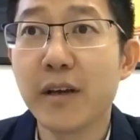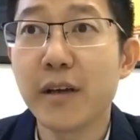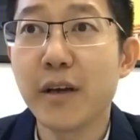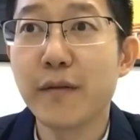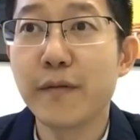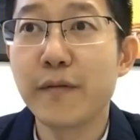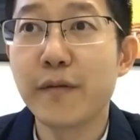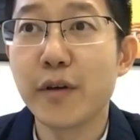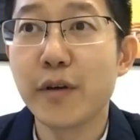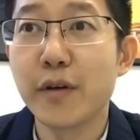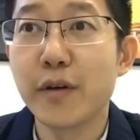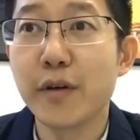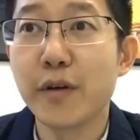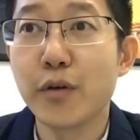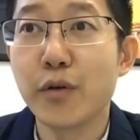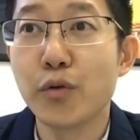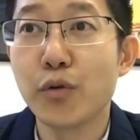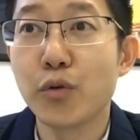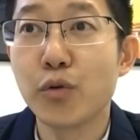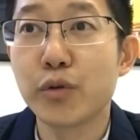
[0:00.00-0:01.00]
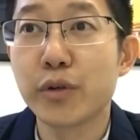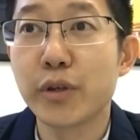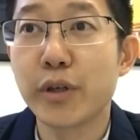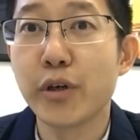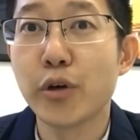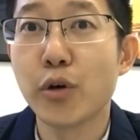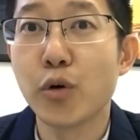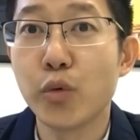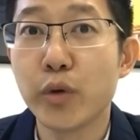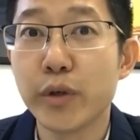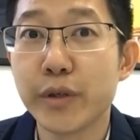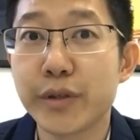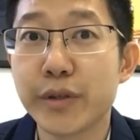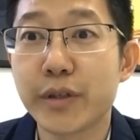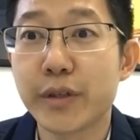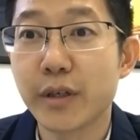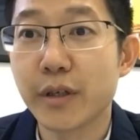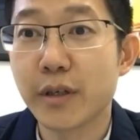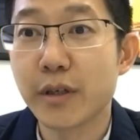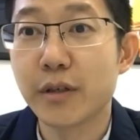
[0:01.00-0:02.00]
if you deal with
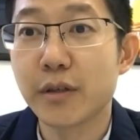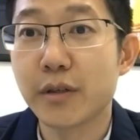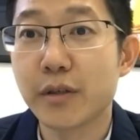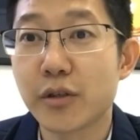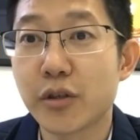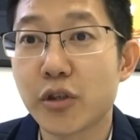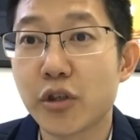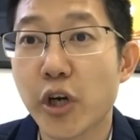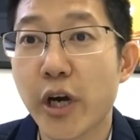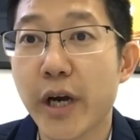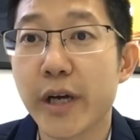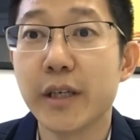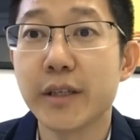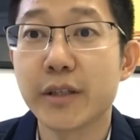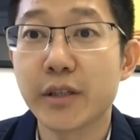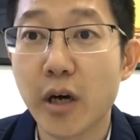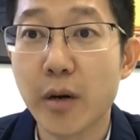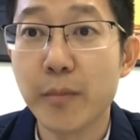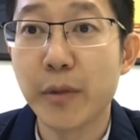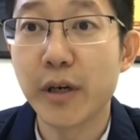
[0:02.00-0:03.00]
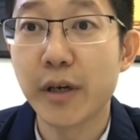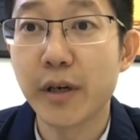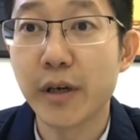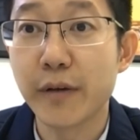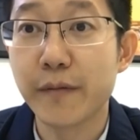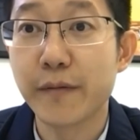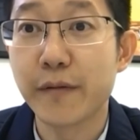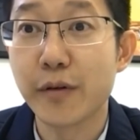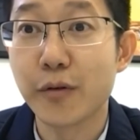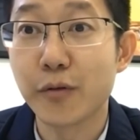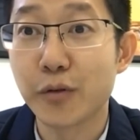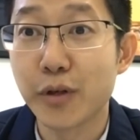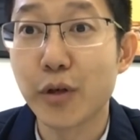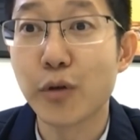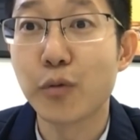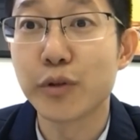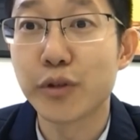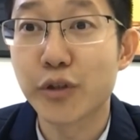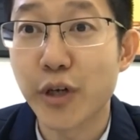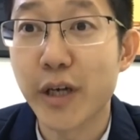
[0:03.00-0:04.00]
the Chinese company, if you deal
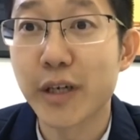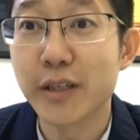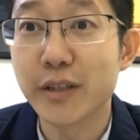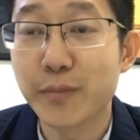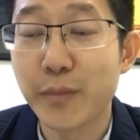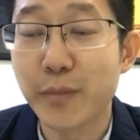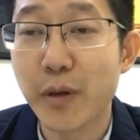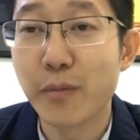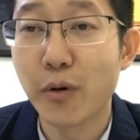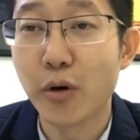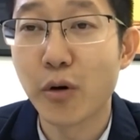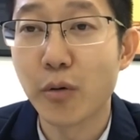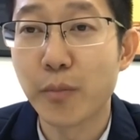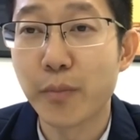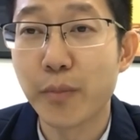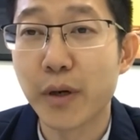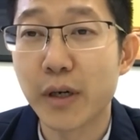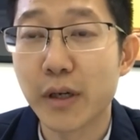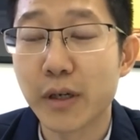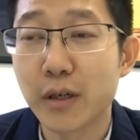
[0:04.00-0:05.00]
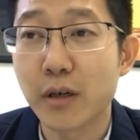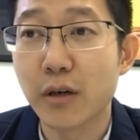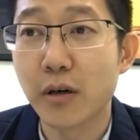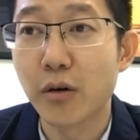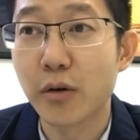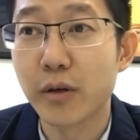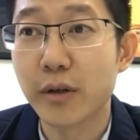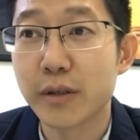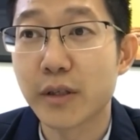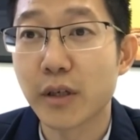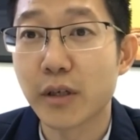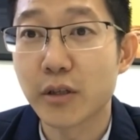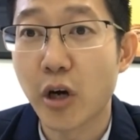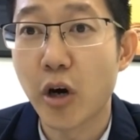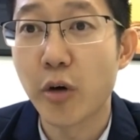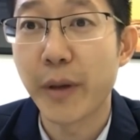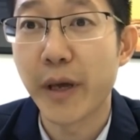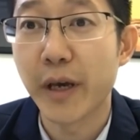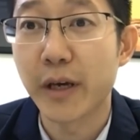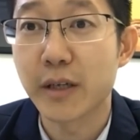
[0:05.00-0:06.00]
with Chinese people, political is a
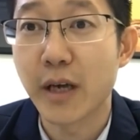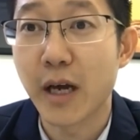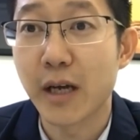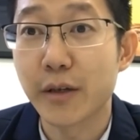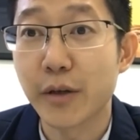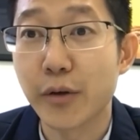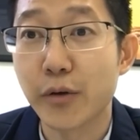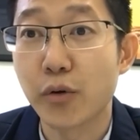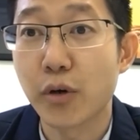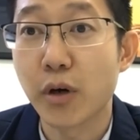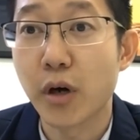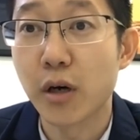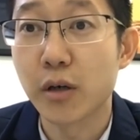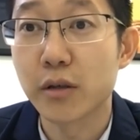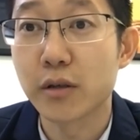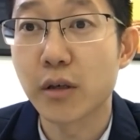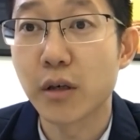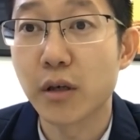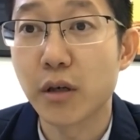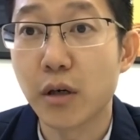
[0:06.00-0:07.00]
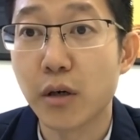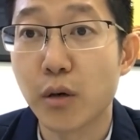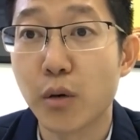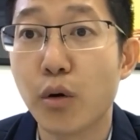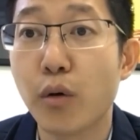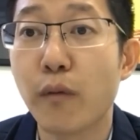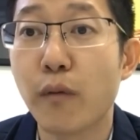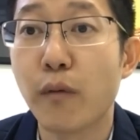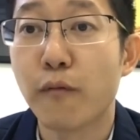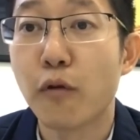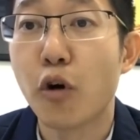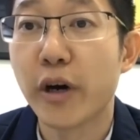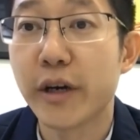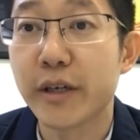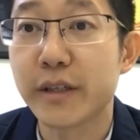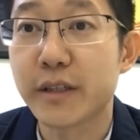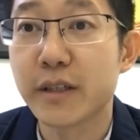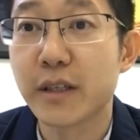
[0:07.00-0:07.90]
topic that you can't avoid.